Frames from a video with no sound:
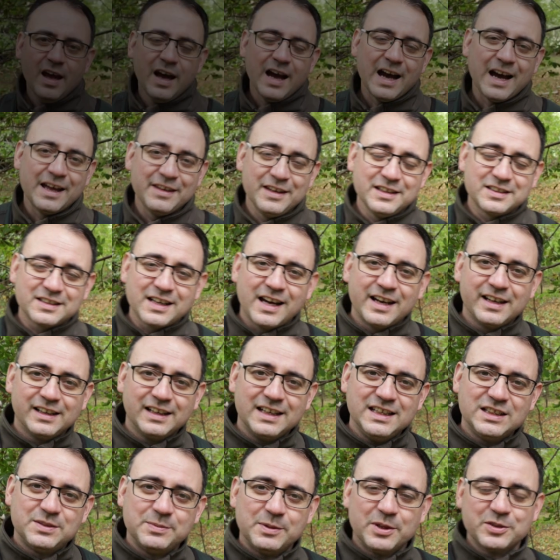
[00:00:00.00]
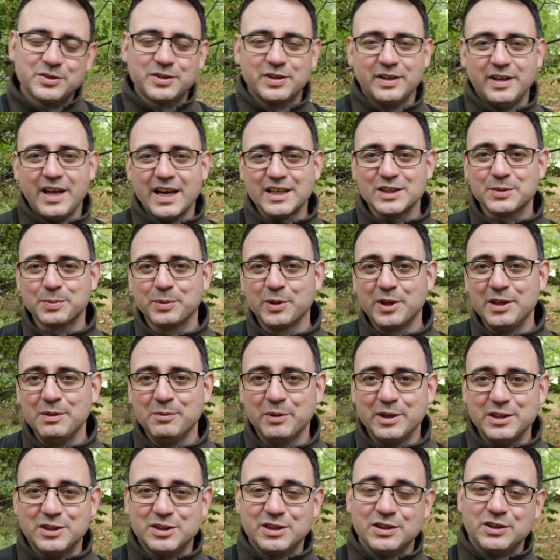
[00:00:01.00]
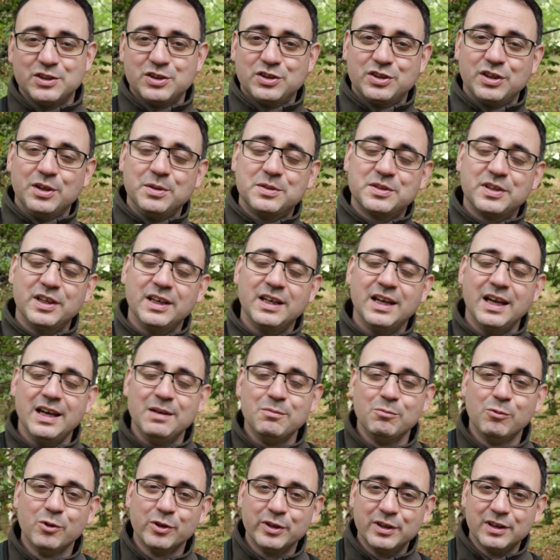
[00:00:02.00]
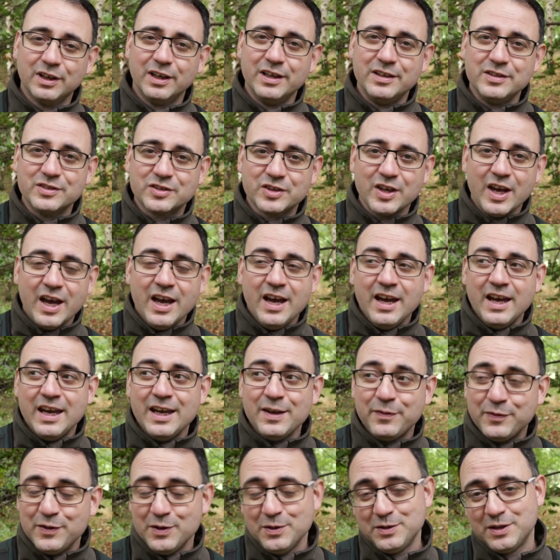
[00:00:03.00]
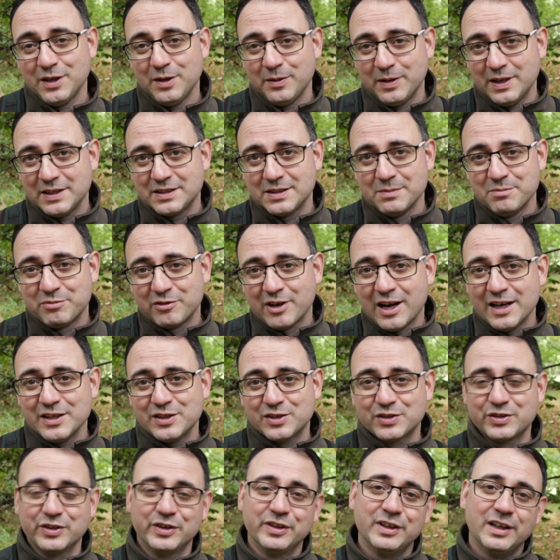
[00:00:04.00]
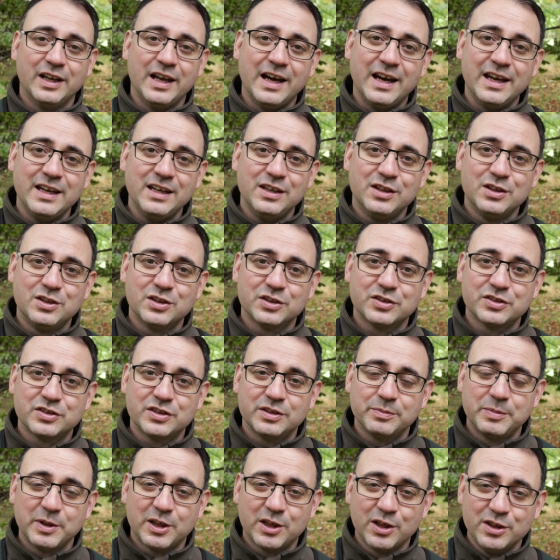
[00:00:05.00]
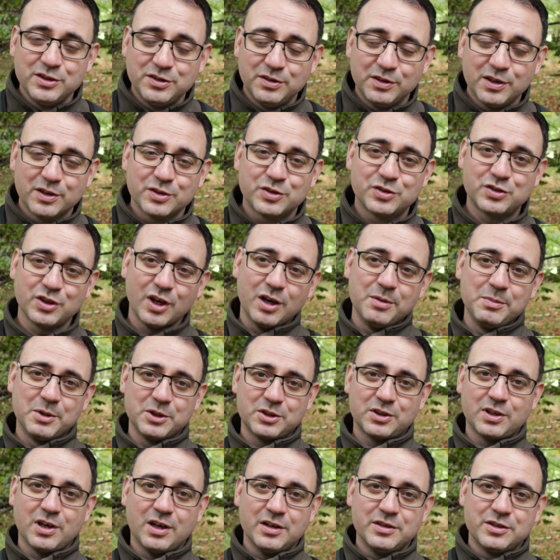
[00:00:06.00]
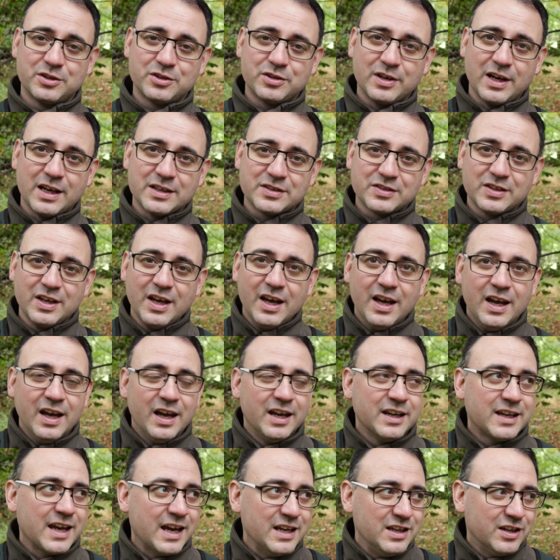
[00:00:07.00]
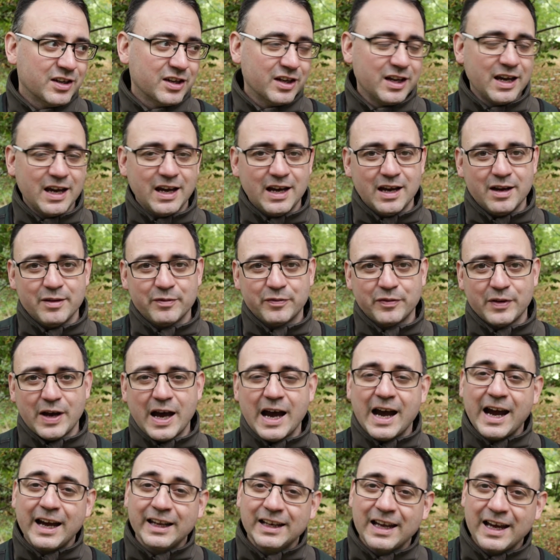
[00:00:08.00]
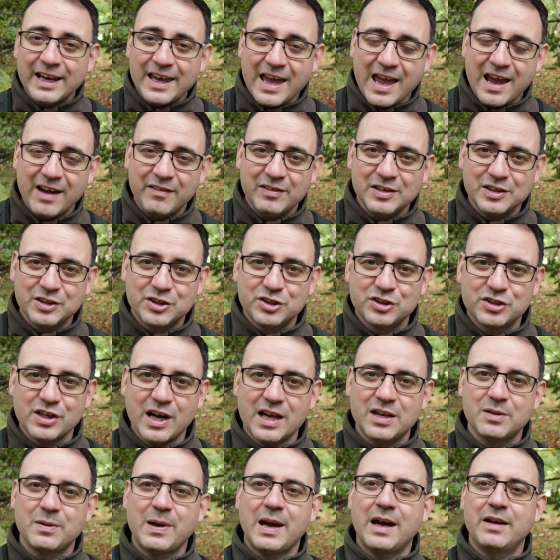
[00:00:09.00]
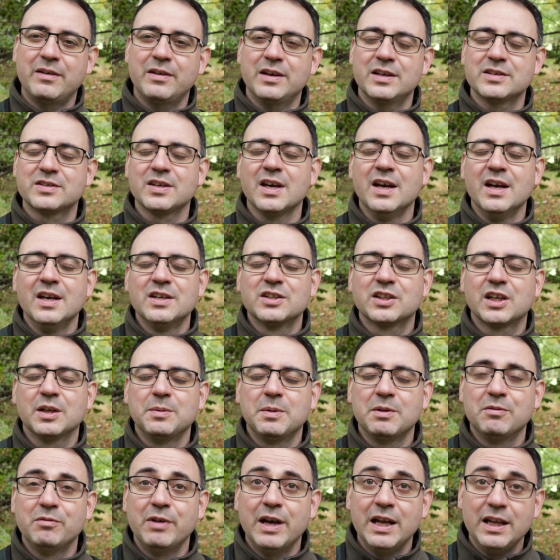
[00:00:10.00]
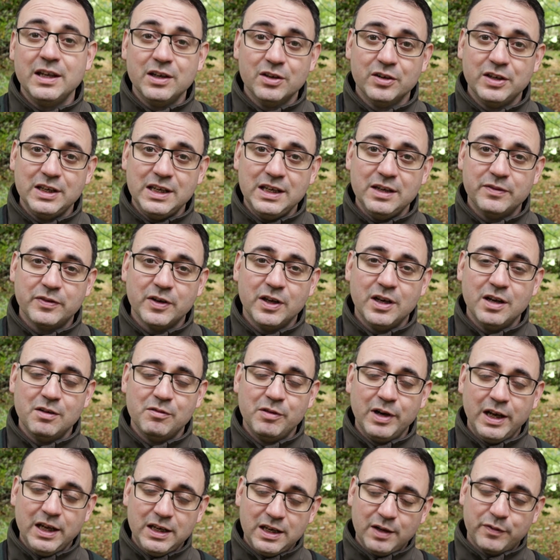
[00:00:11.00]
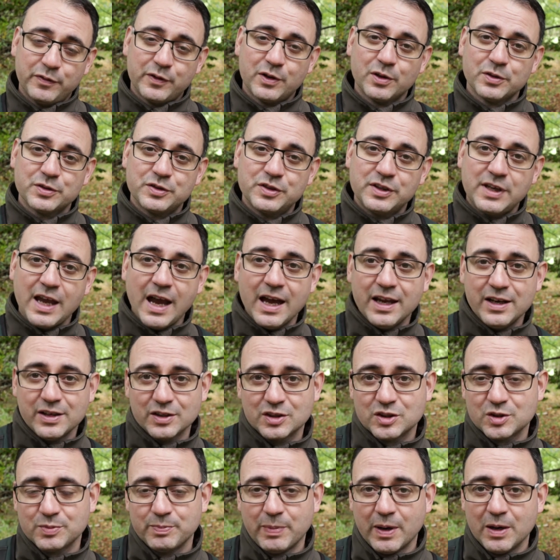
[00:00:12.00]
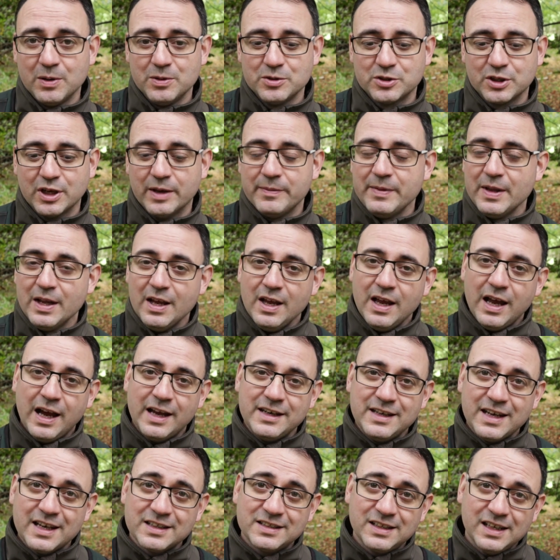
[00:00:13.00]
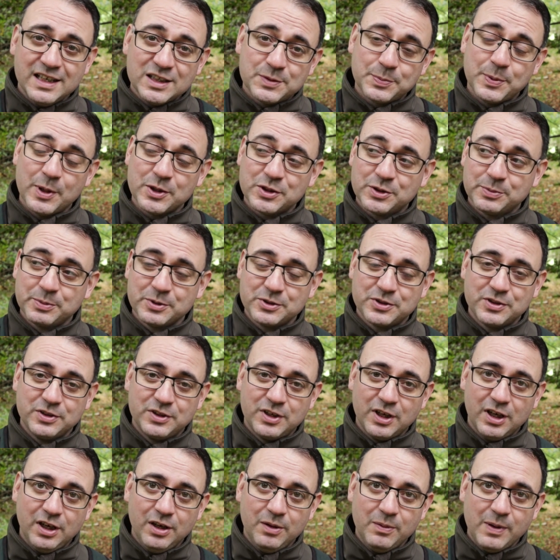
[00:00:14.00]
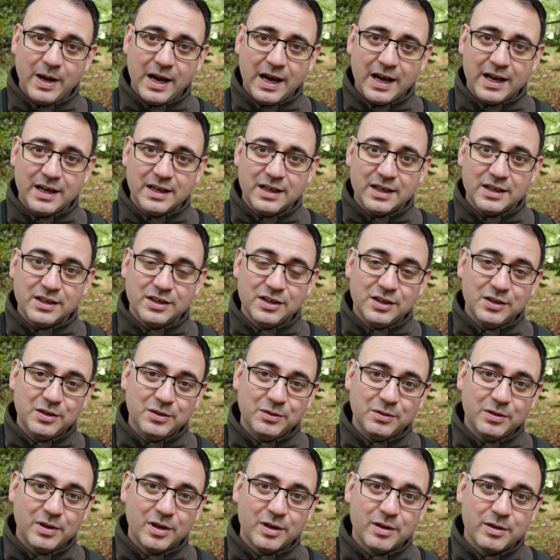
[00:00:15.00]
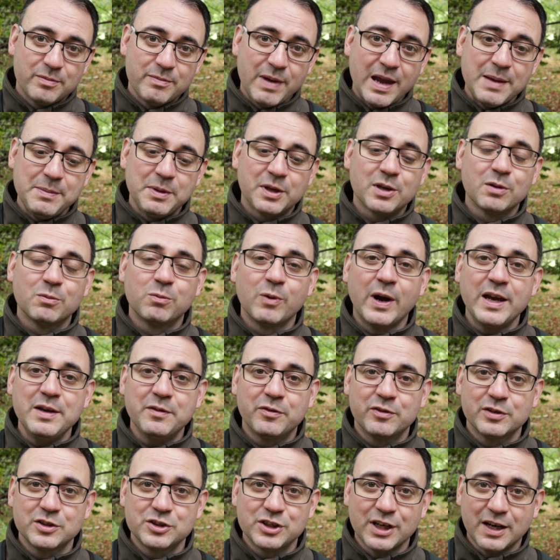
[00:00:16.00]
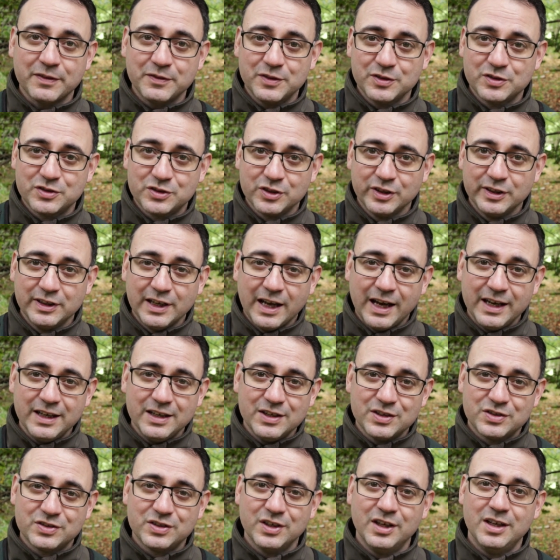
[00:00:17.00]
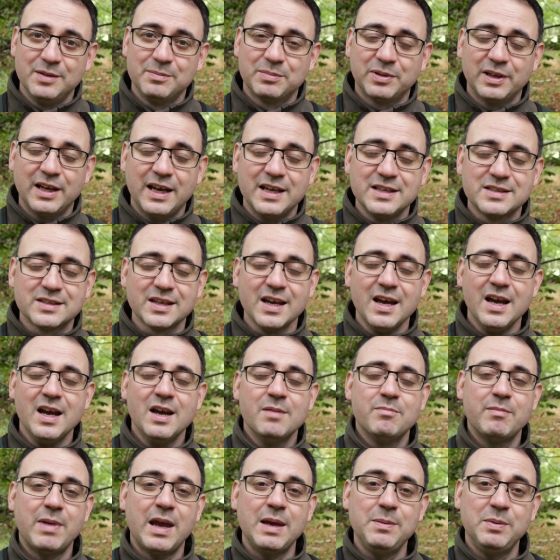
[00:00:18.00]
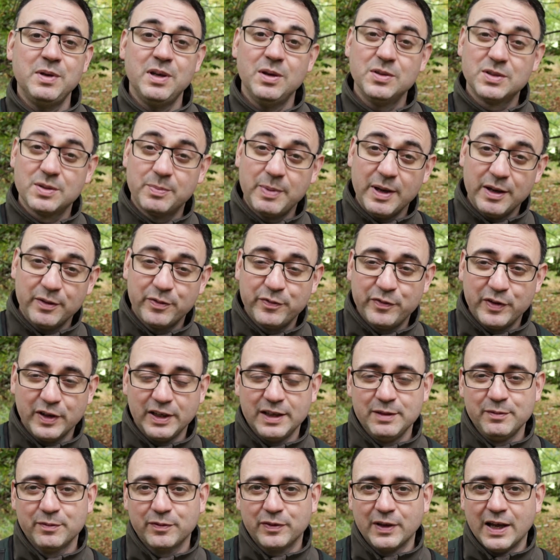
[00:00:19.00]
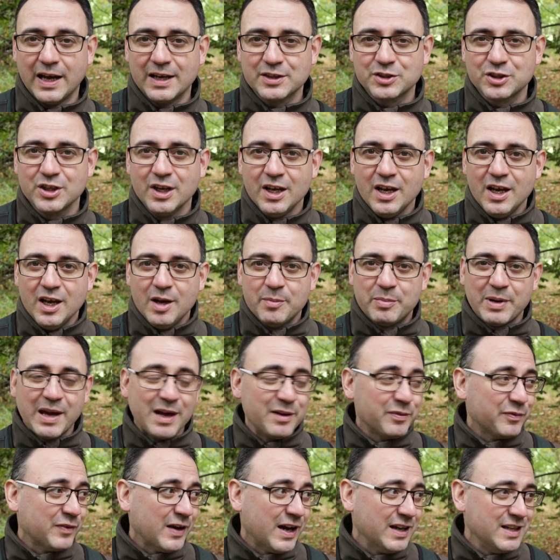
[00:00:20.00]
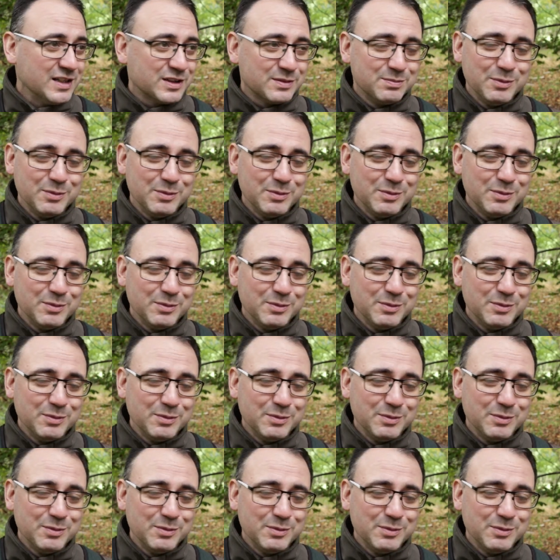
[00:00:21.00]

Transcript: And this kind of leads me on to the next point, which is shooting in woodlands. If you do this in bright sunlight, you just, because you've got so much contrast, again, you're gonna have highlight areas, shadow areas. It's gonna be really uneven, really difficult to get an exposure. And yes, it is possible to do, and you maybe could wait for a shaft of sunlight in a certain place, maybe use a bit of filling flash. But I find